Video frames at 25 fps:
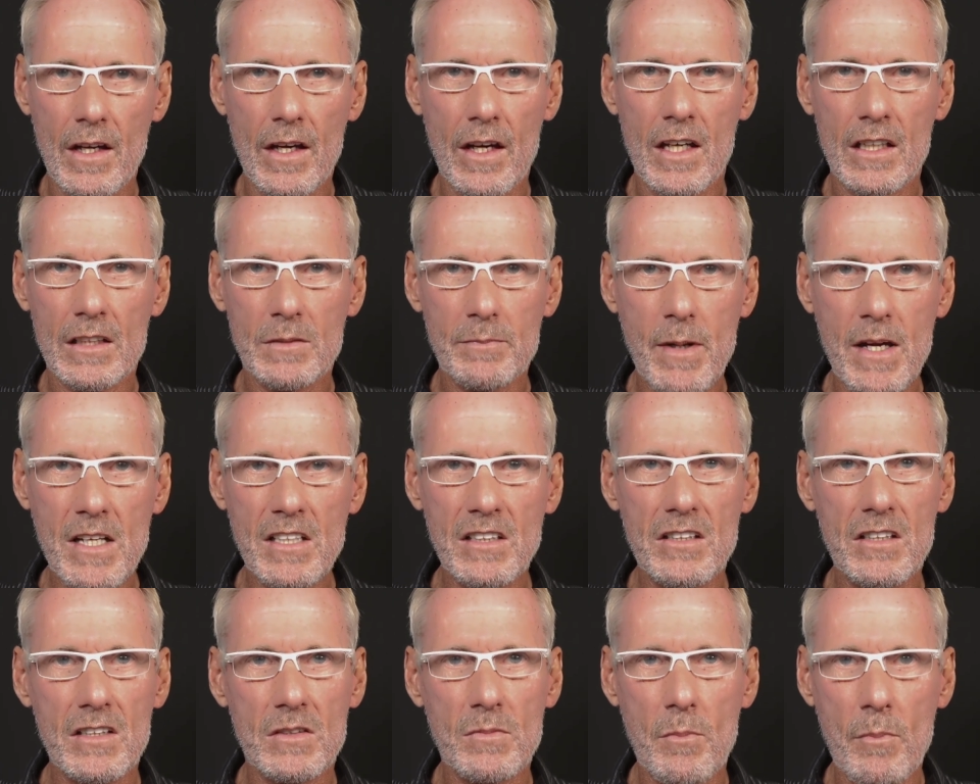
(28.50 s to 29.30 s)

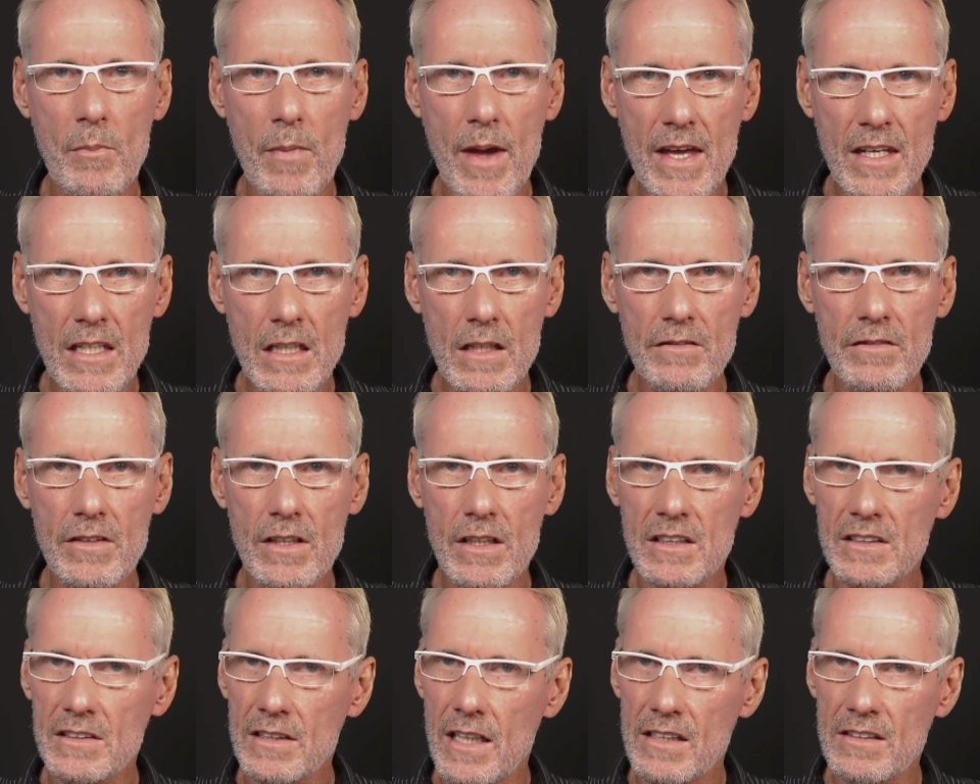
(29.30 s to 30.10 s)
especially as many of the
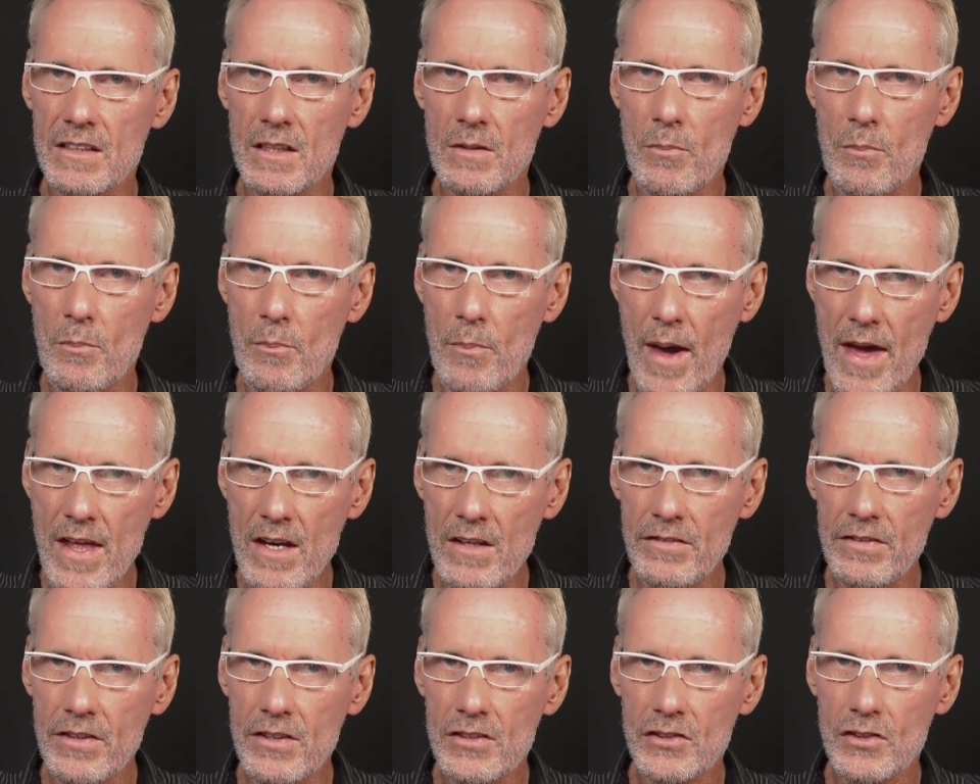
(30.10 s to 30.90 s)
exciting
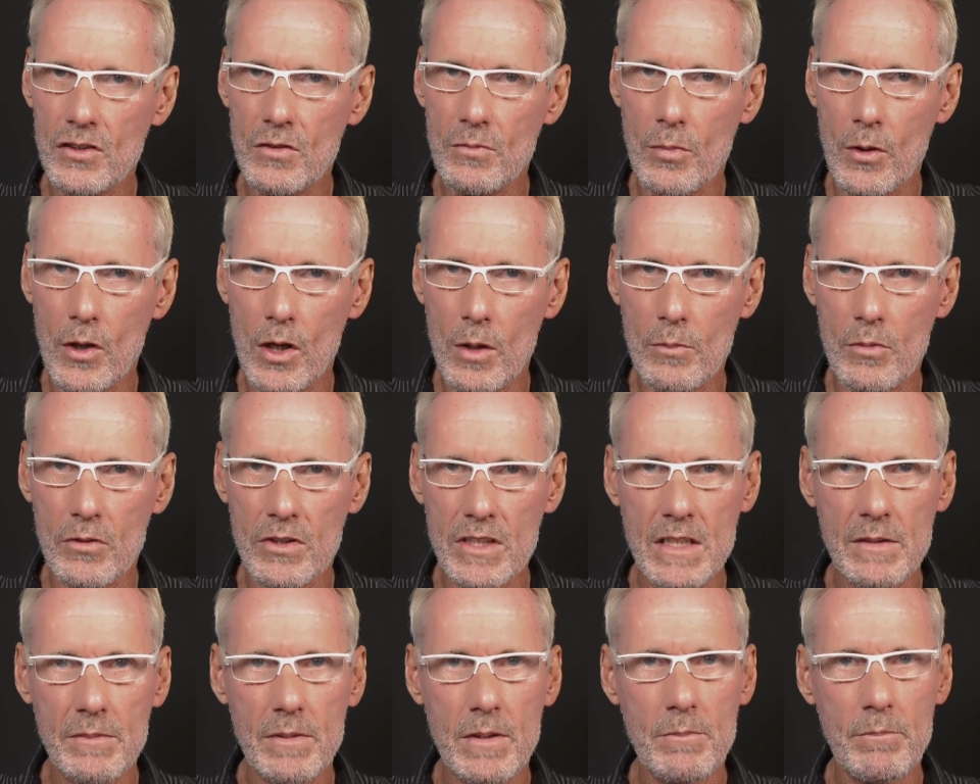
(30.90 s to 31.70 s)
benefits of
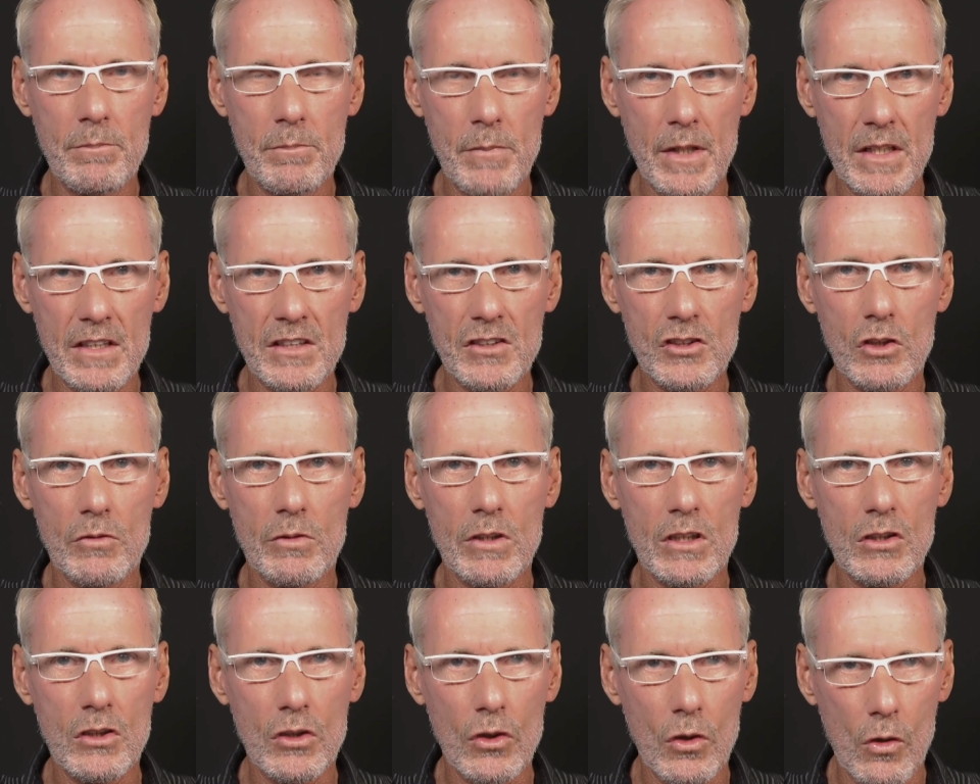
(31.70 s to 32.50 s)
berberine have been missed or
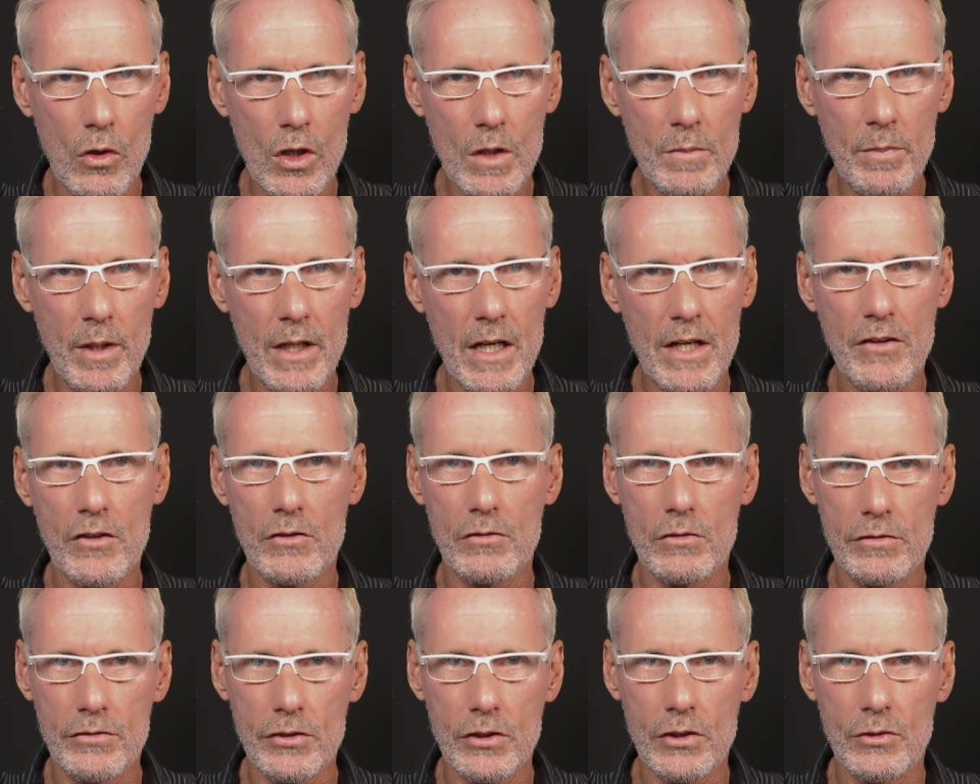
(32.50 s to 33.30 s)
ignored by other
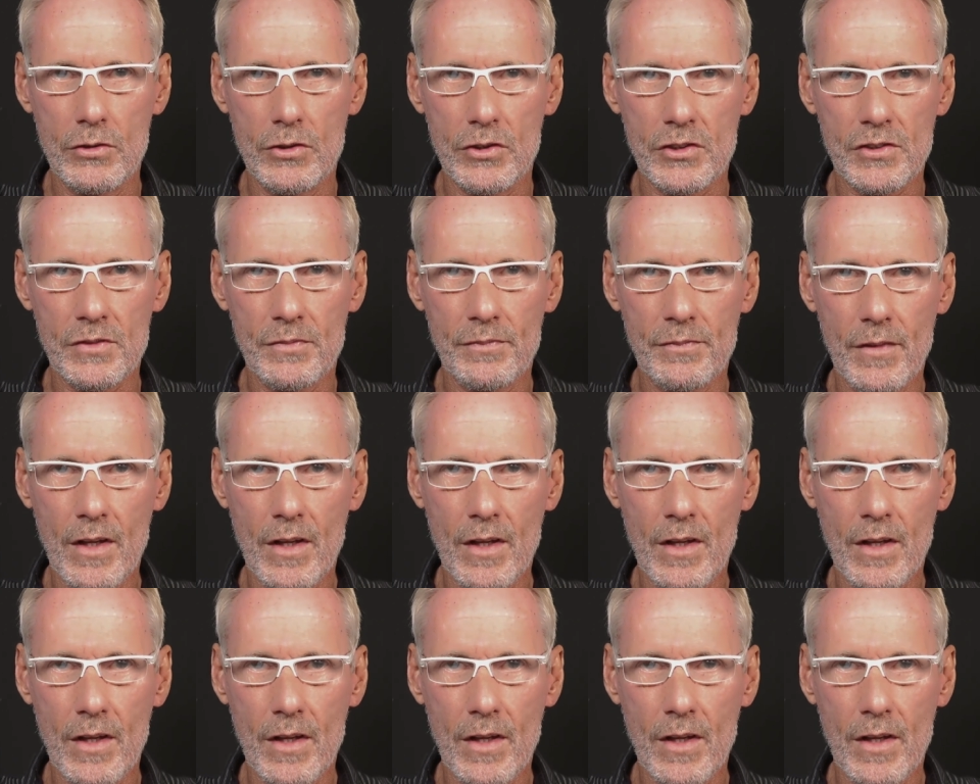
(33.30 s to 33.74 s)
reviews.